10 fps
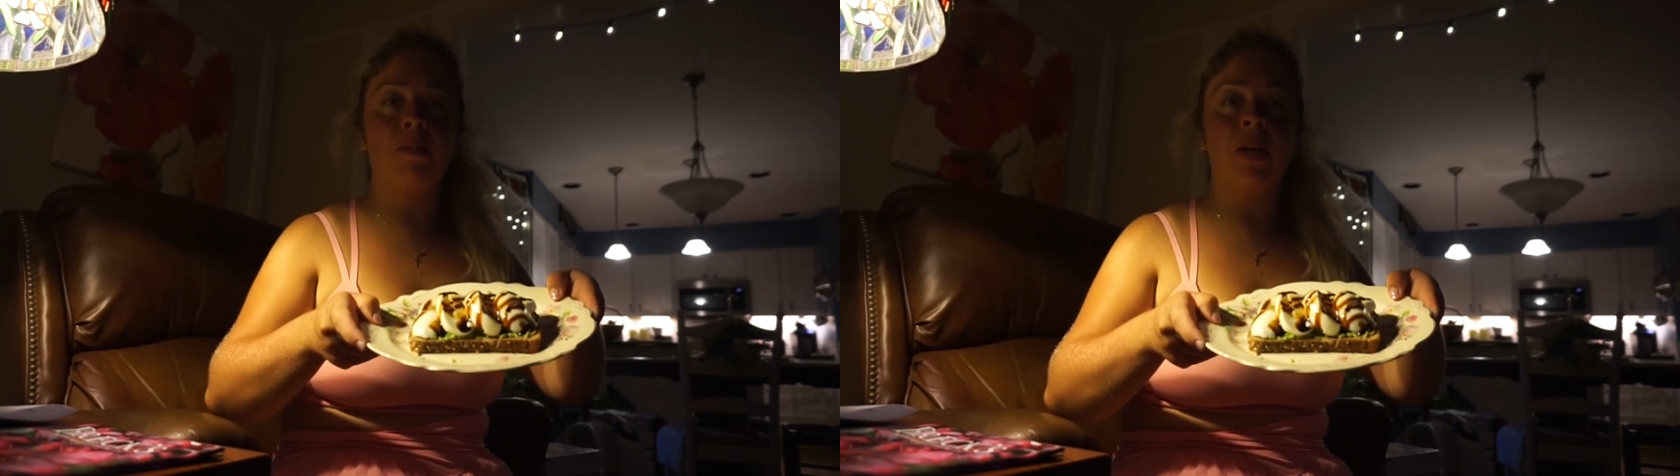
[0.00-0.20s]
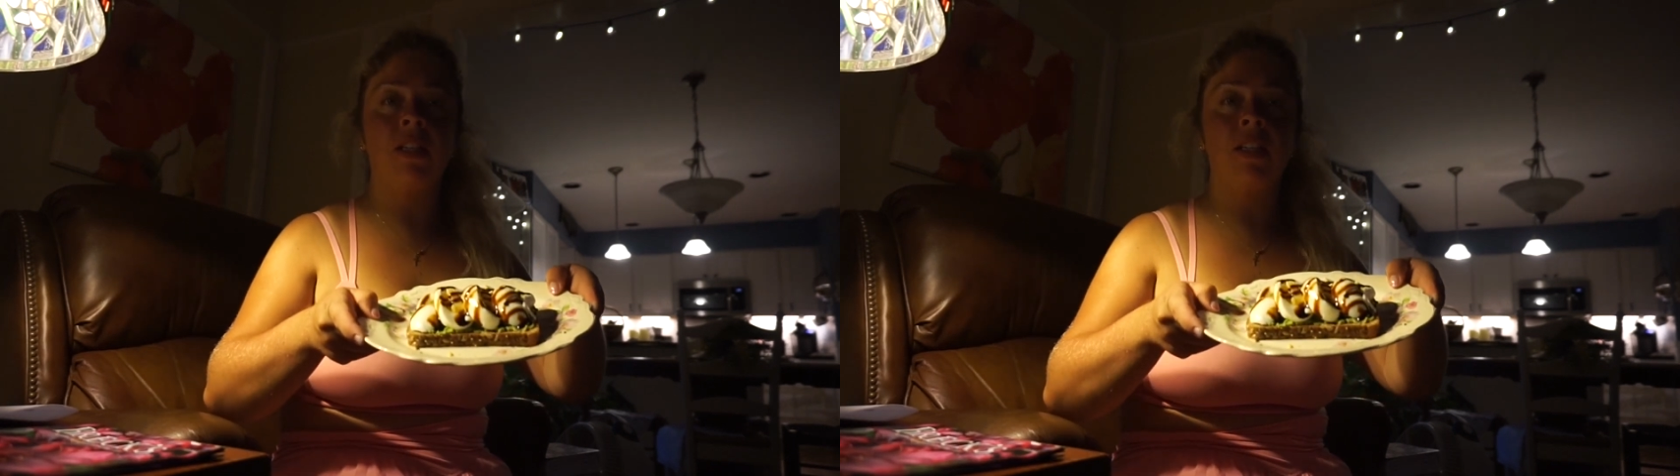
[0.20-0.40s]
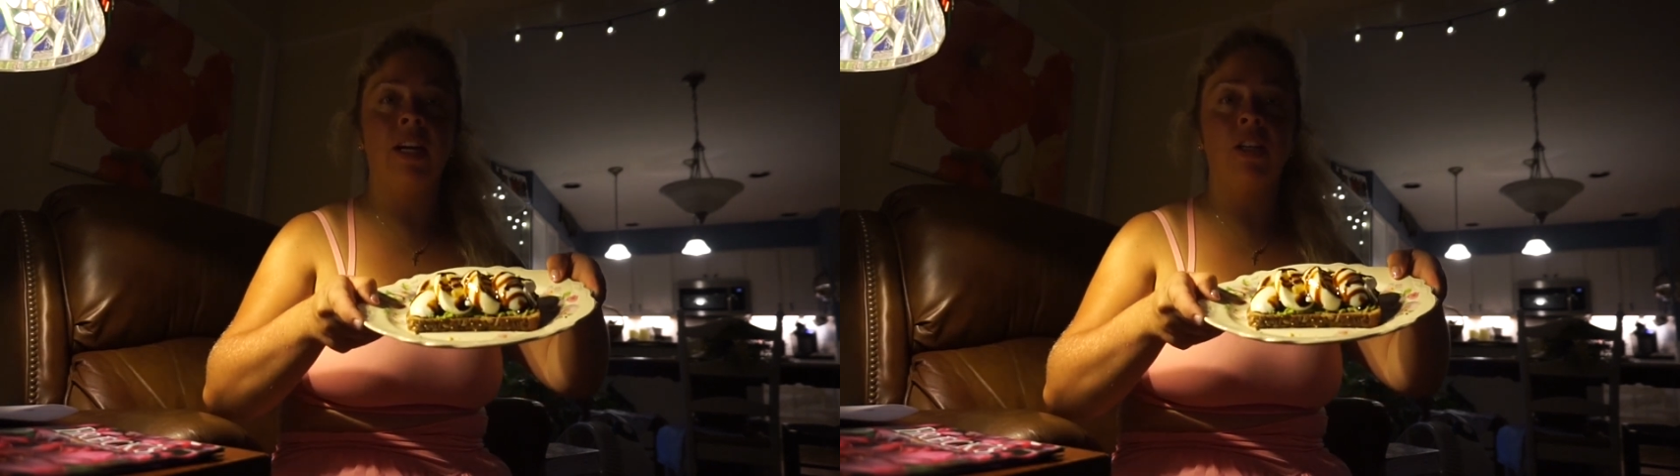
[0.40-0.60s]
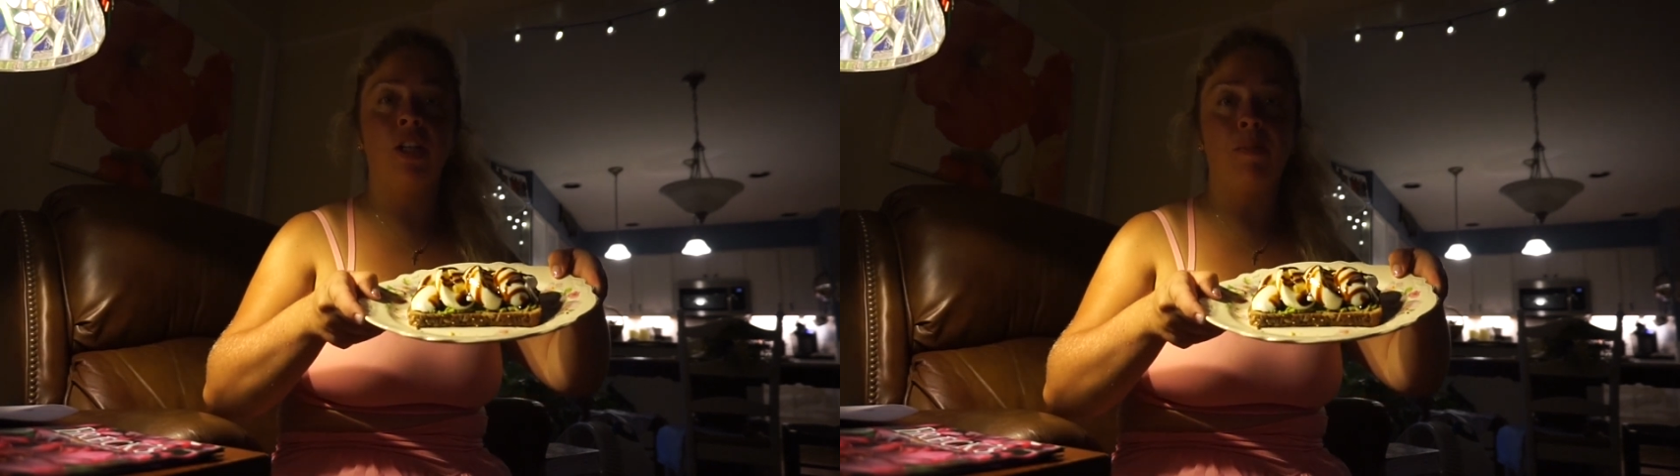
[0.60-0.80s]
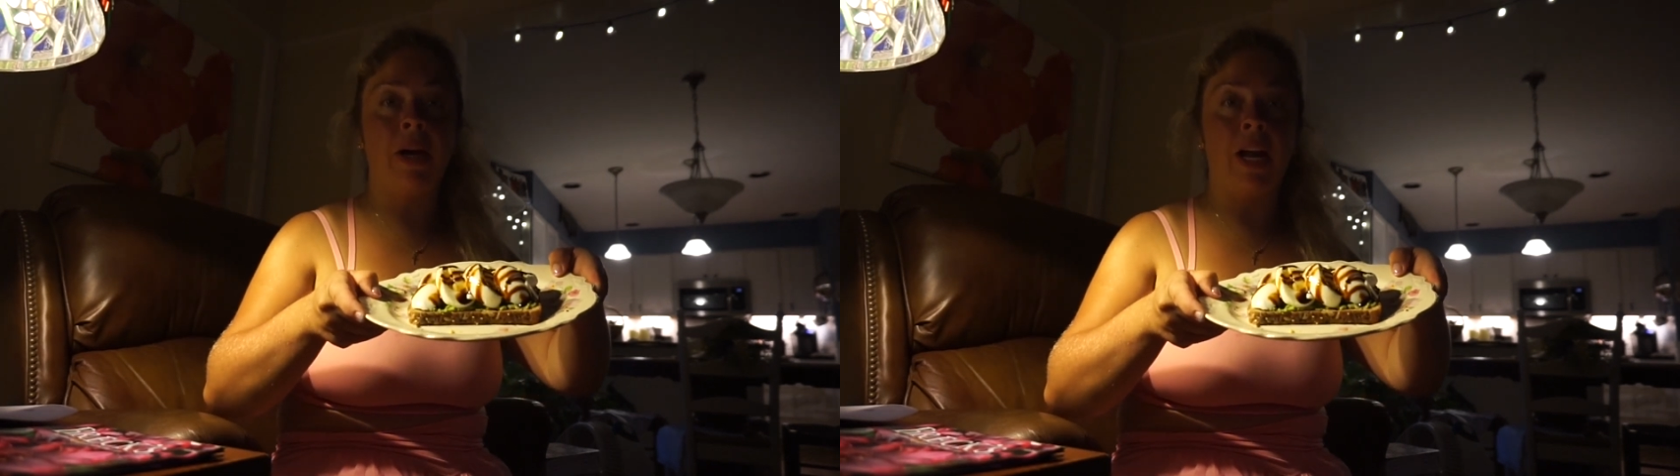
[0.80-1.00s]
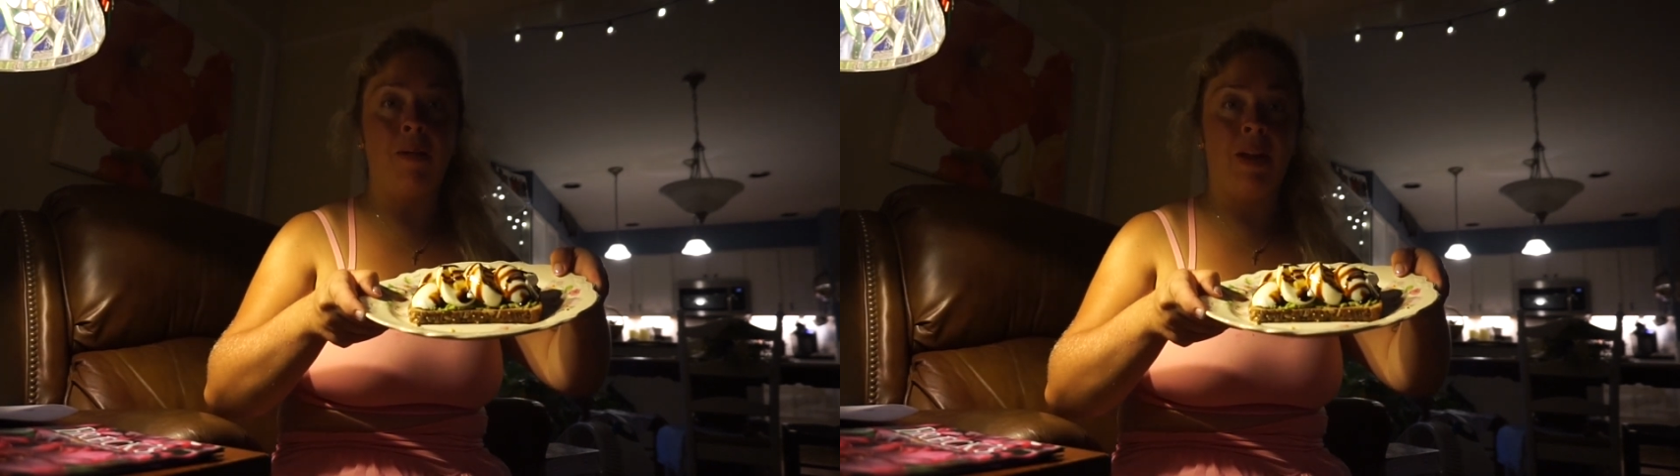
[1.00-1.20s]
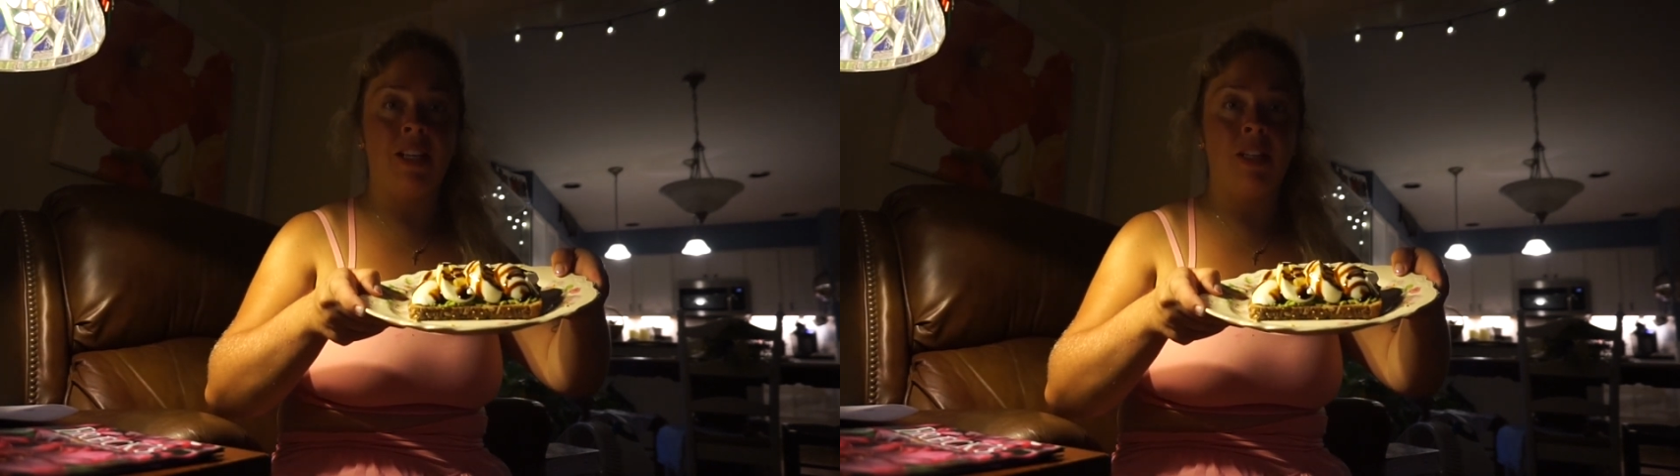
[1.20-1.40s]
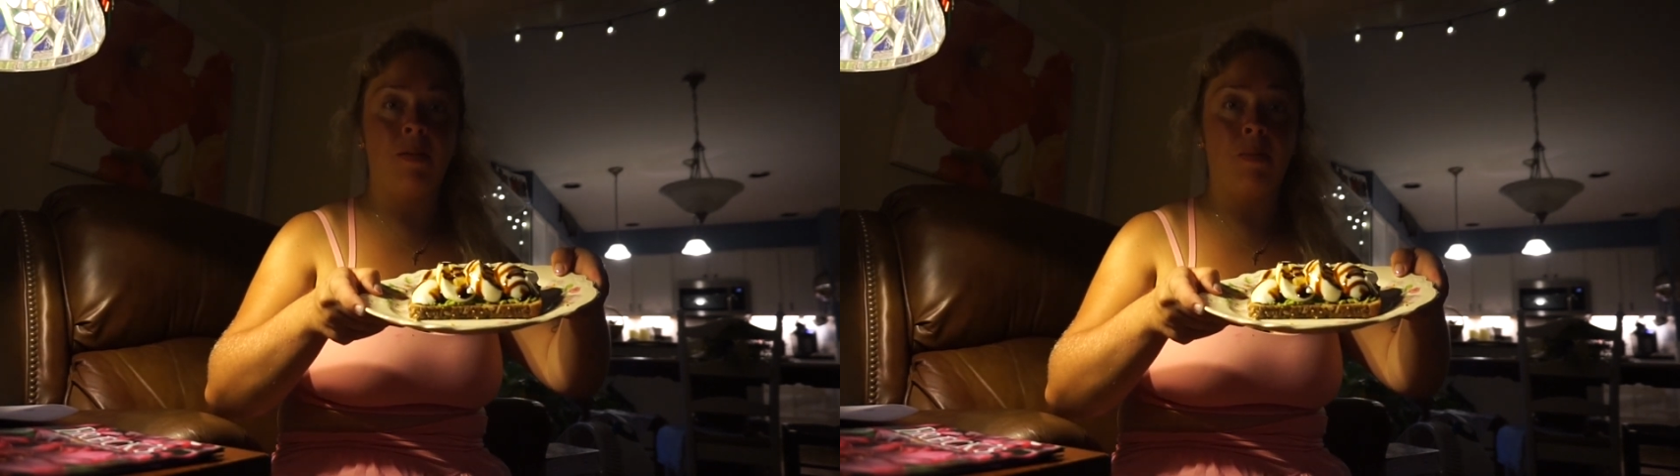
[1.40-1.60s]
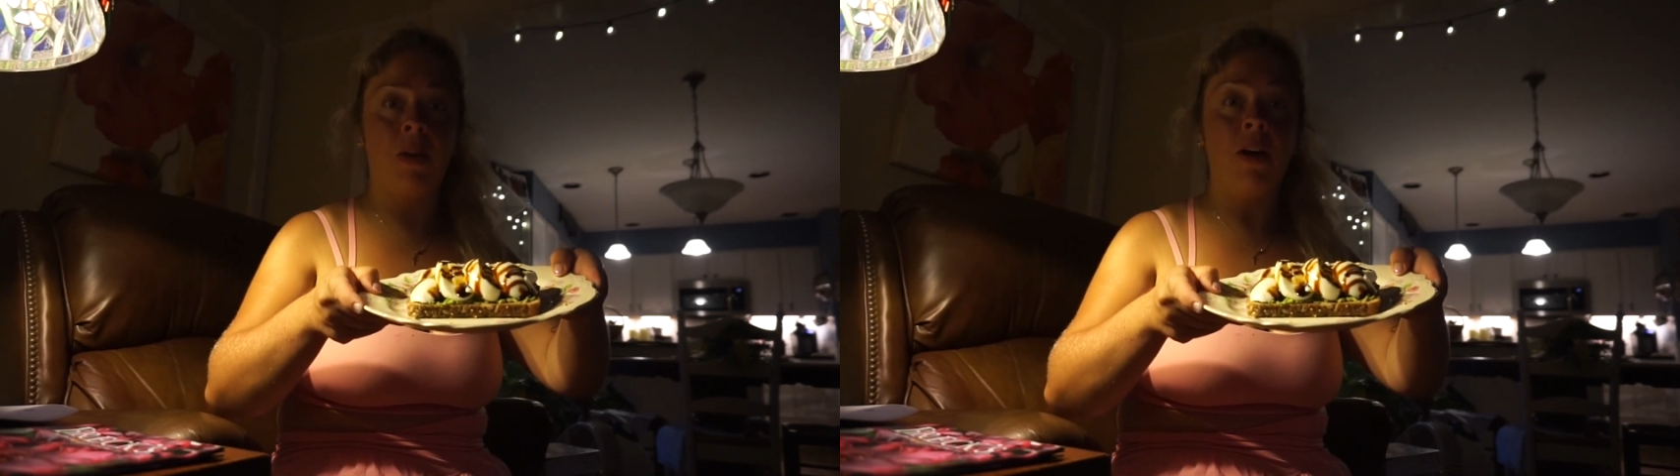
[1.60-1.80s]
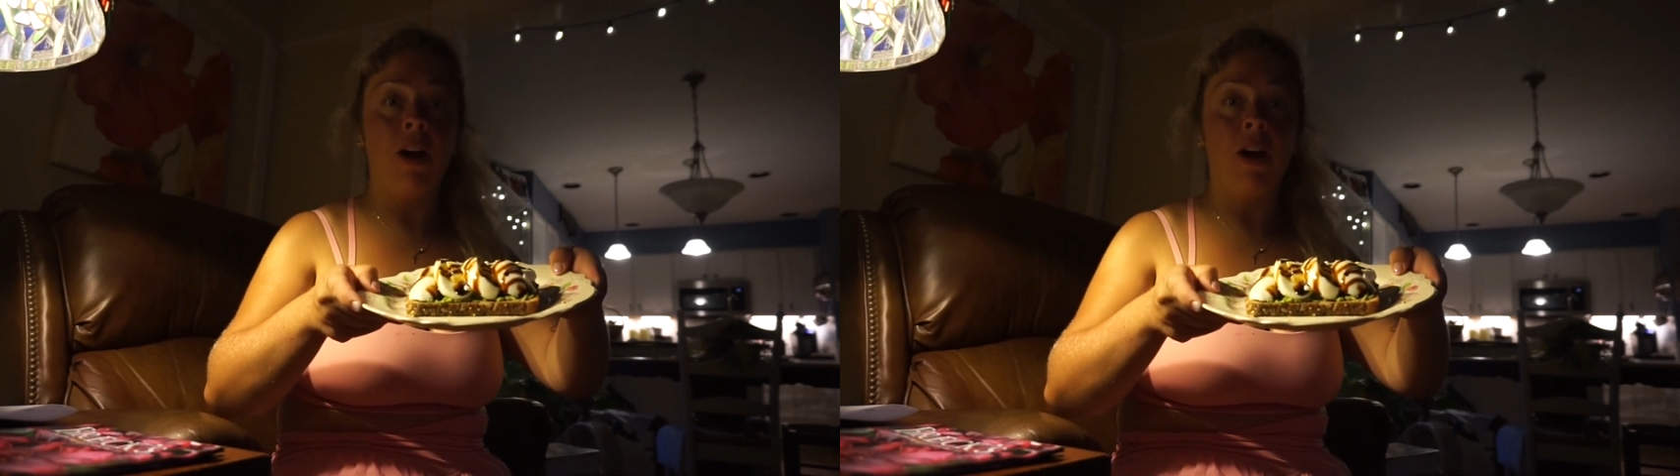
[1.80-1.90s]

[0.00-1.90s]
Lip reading: presentation, but I made some